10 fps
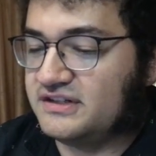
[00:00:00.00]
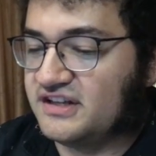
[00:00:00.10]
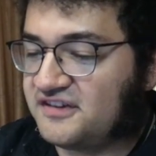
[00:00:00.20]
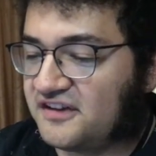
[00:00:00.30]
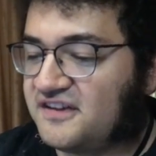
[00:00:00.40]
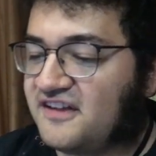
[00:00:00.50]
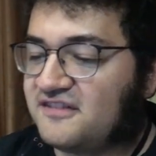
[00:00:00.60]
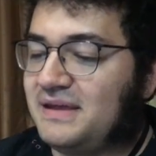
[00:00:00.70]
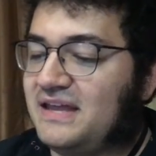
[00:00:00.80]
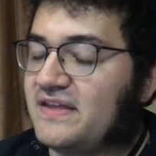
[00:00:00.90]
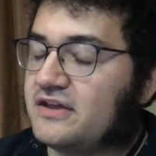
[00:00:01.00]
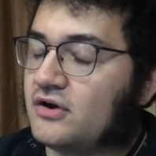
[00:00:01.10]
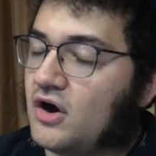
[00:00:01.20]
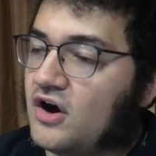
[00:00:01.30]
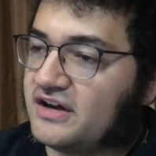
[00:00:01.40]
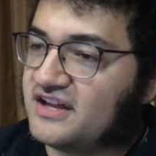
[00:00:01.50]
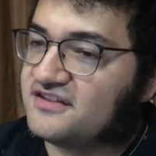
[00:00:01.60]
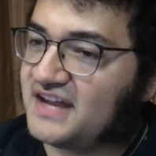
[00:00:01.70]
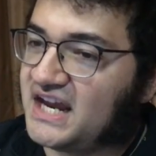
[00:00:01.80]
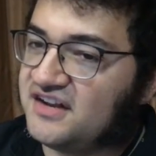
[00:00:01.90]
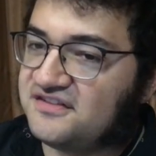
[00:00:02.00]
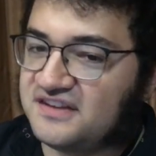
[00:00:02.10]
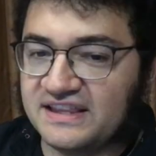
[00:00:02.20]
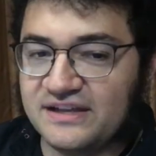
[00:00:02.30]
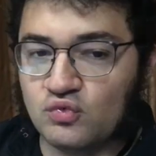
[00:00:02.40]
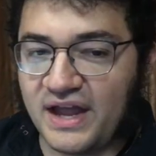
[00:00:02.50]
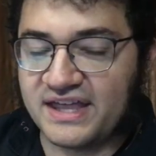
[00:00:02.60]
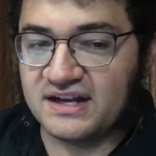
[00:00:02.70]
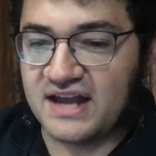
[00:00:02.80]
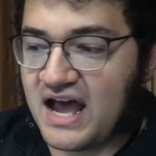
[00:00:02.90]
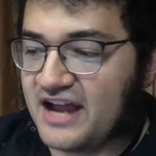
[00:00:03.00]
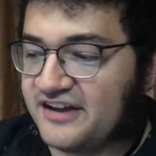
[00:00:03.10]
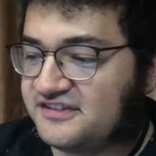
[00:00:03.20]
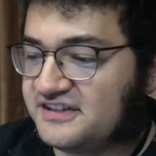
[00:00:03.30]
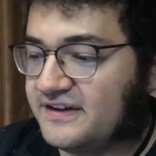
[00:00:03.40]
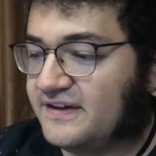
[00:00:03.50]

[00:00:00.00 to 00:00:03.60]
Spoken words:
Does success mean that your art is instantly recognized?